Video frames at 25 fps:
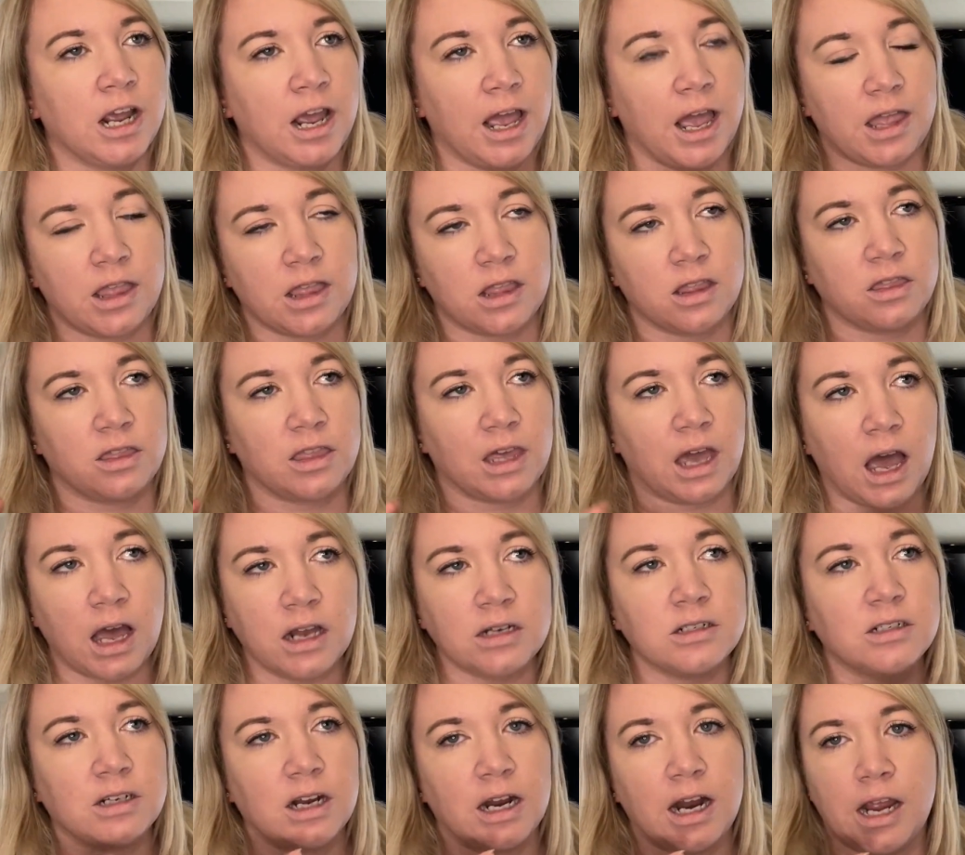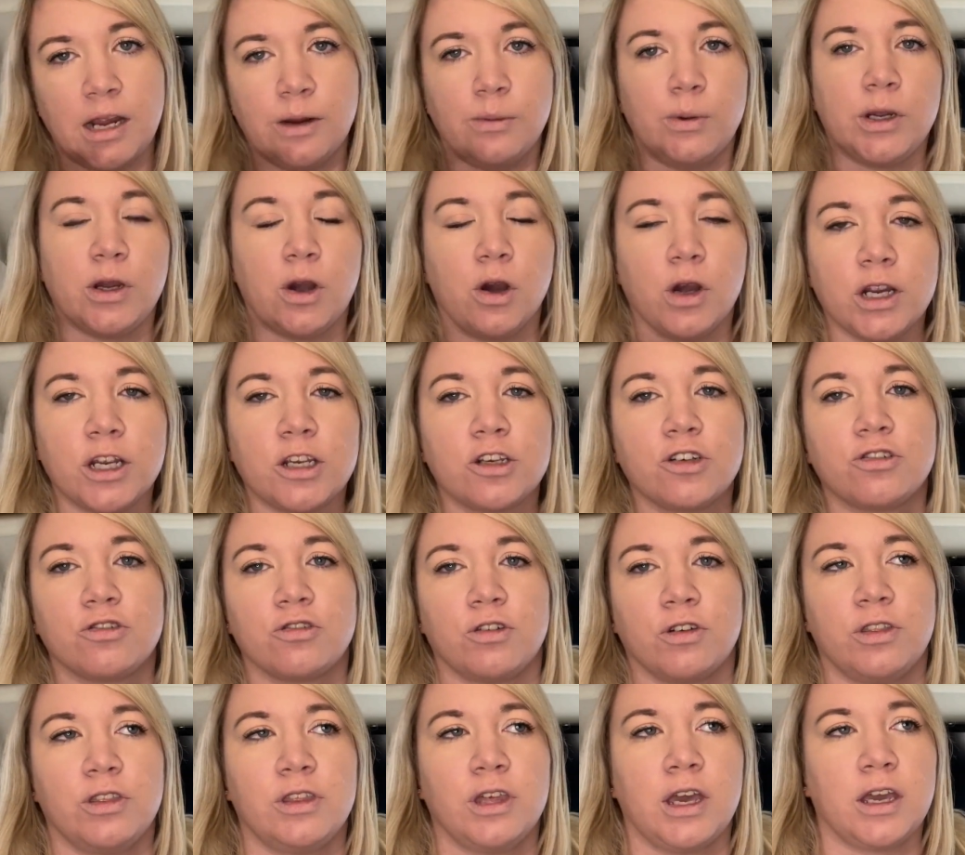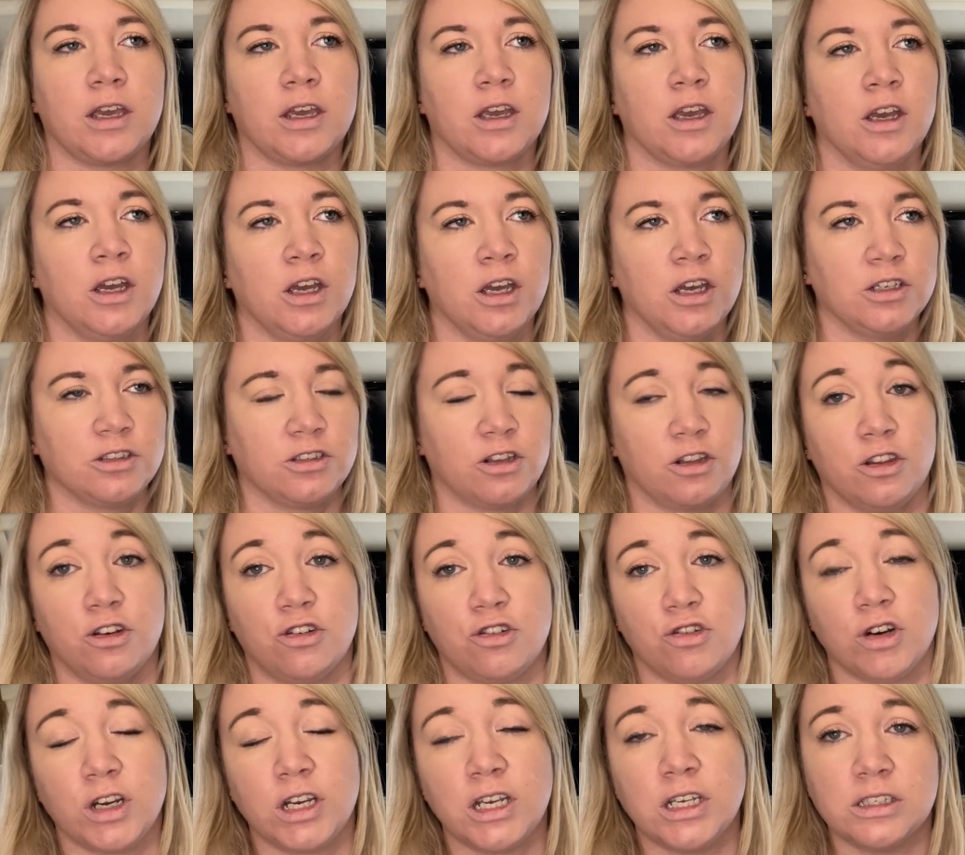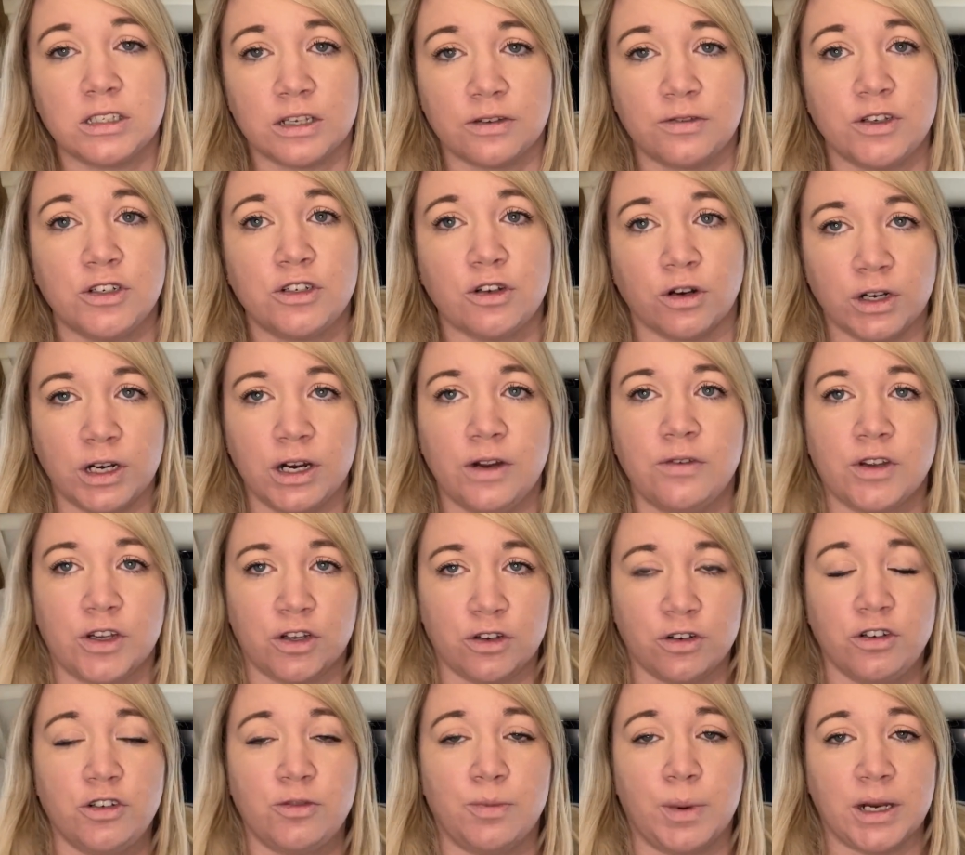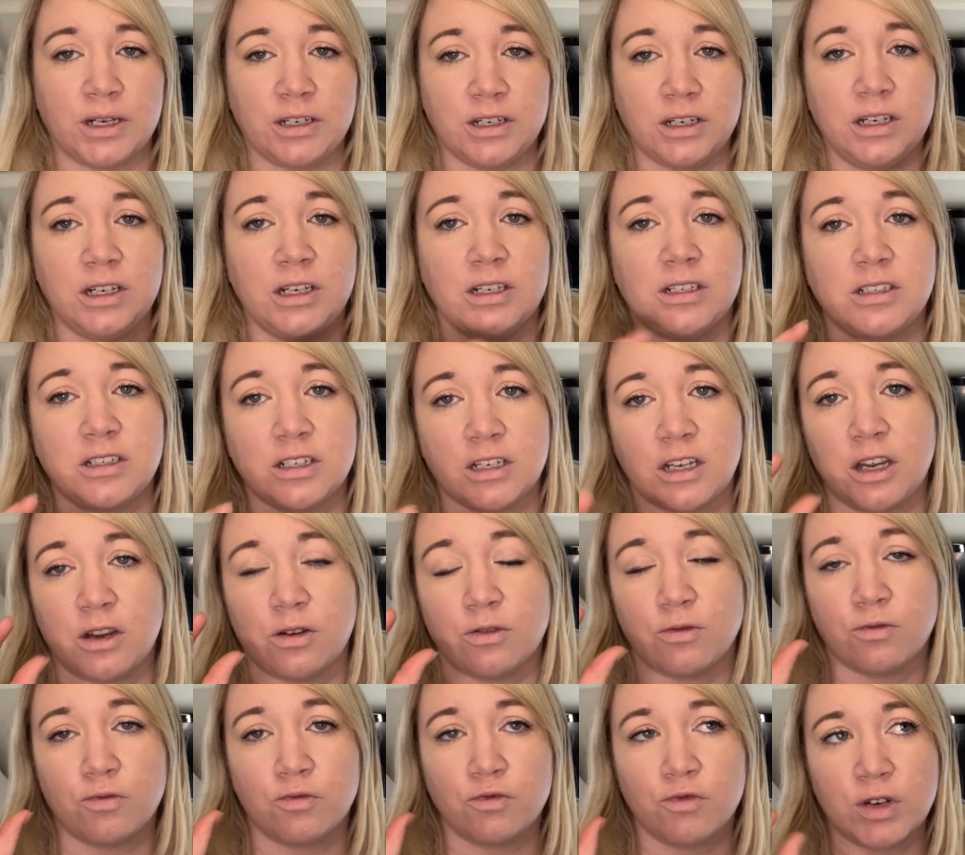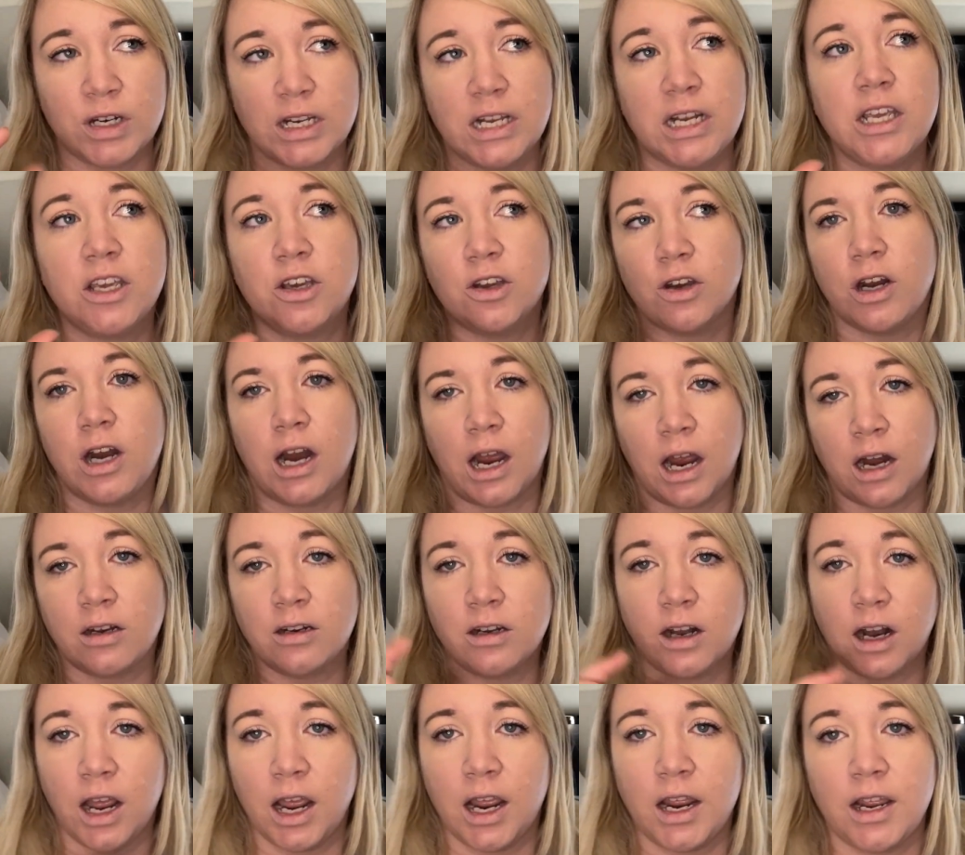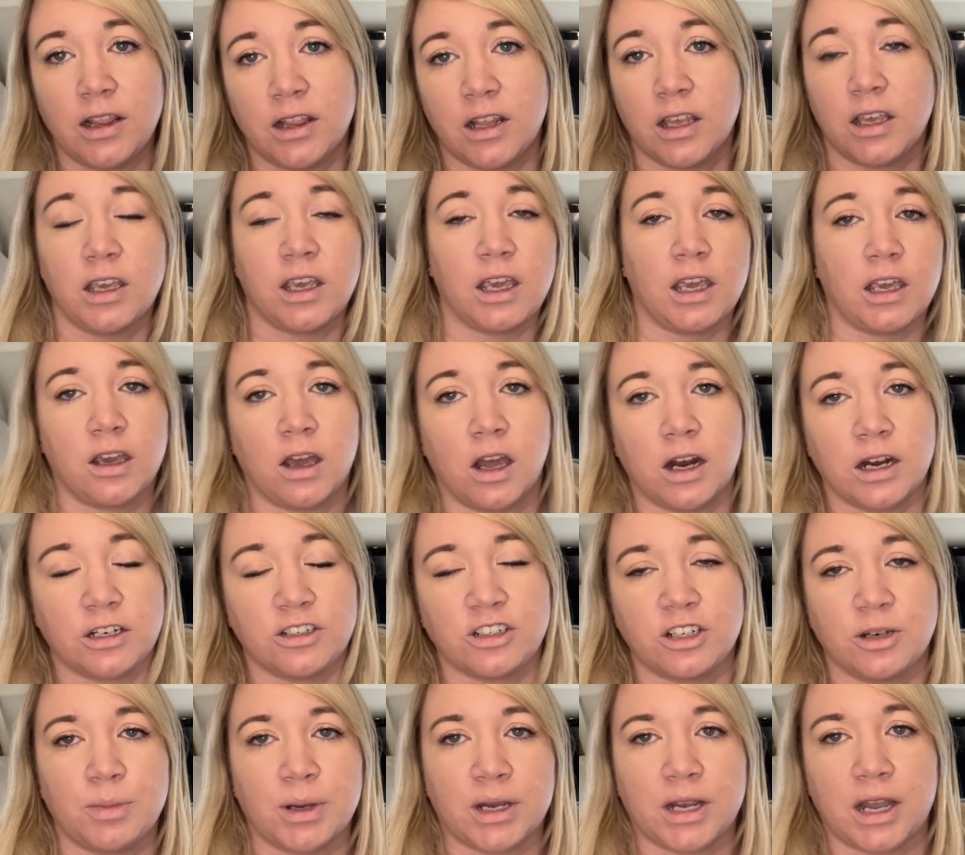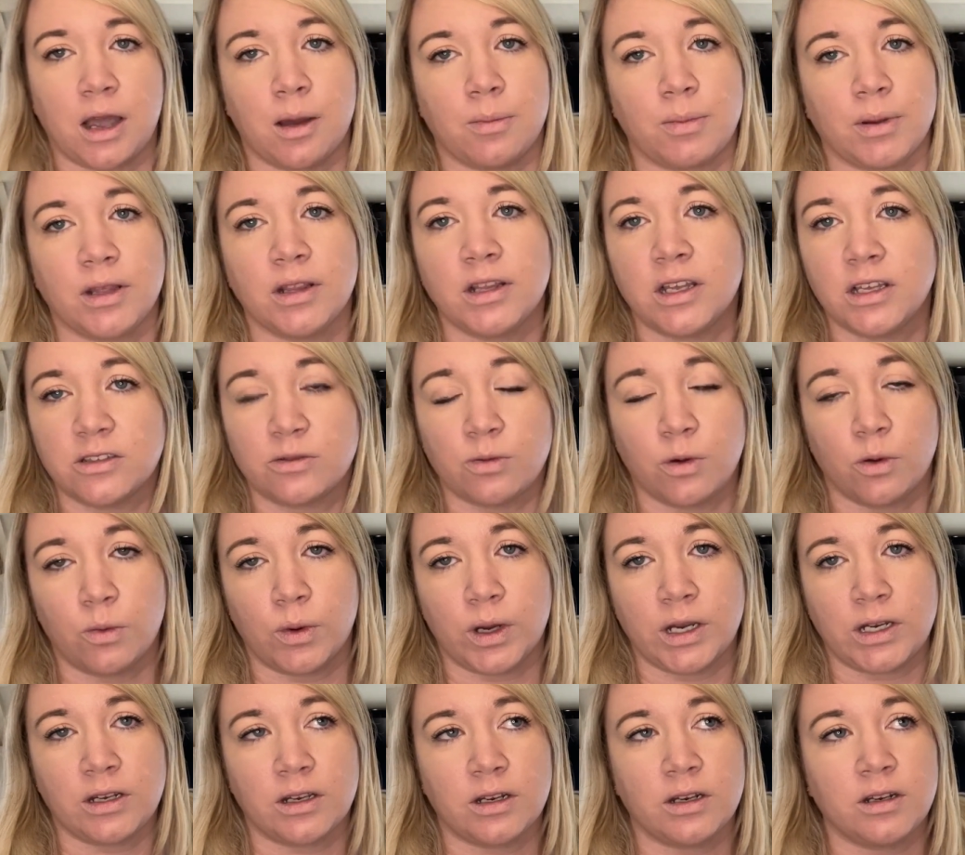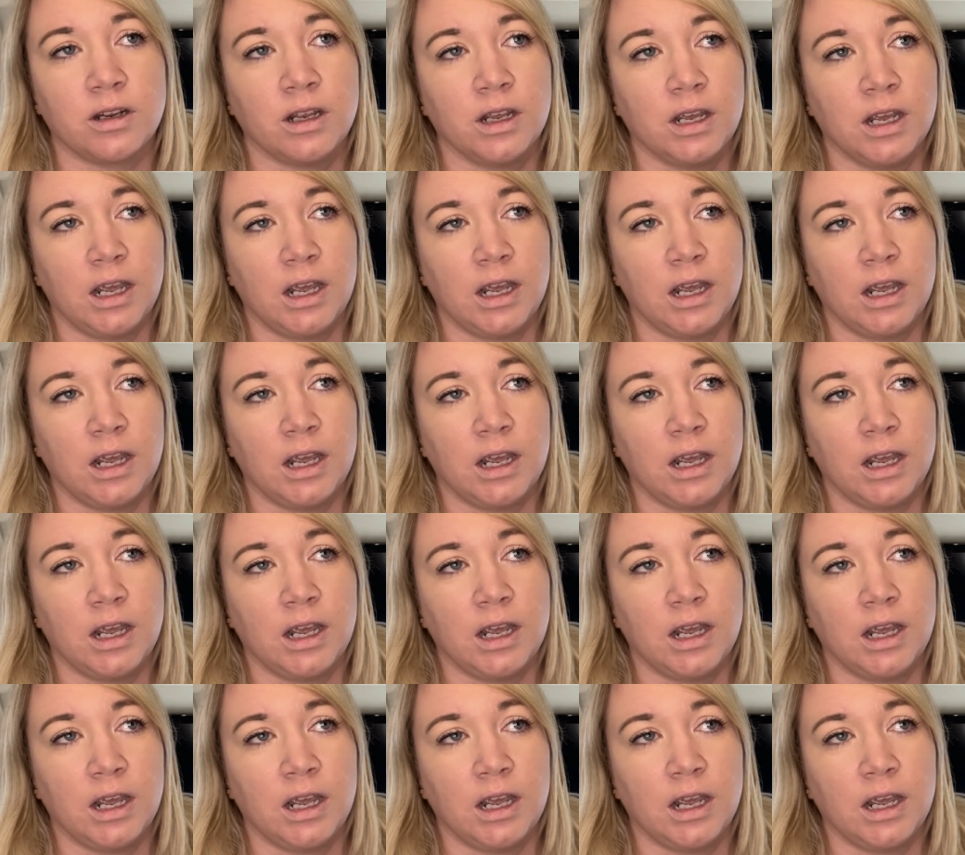And the underlay we got extra thick. So the trick is, if you don't have a huge budget, is to get really good underlay and then get kind of cheaper carpet. That's what we did.